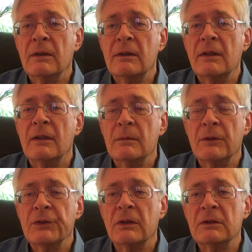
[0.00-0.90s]
unintended
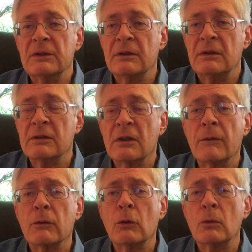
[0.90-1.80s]
result is to
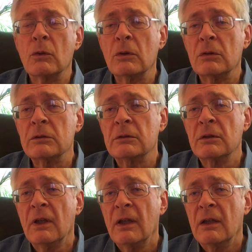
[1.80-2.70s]
discover a world
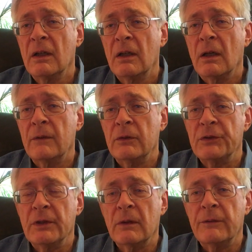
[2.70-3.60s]
of
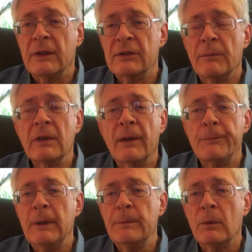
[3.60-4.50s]
yourself that
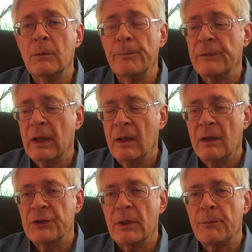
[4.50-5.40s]
sometimes people
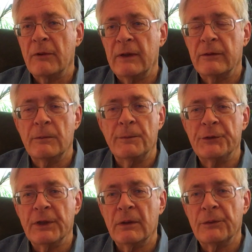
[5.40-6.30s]
separate from
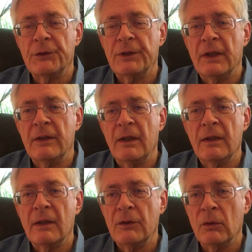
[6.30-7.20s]
themselves and
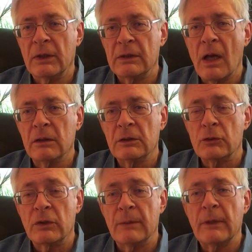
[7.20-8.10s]
they don't
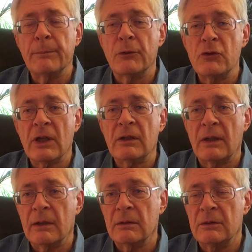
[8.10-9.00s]
acknowledge, or they might project
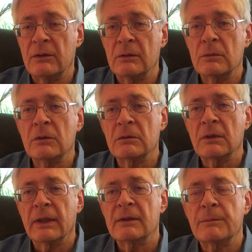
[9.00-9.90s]
it out into the
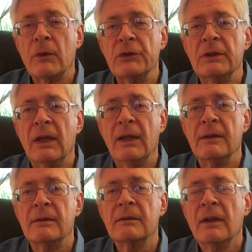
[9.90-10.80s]
world. Like supposing you
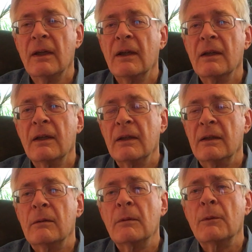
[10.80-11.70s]
hate,
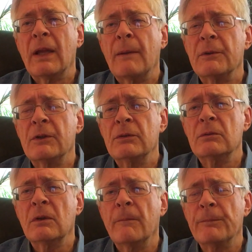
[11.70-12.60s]
remember what happened
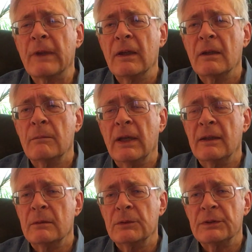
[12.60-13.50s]
to the
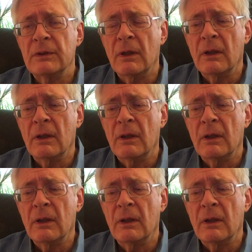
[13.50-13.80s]
man that was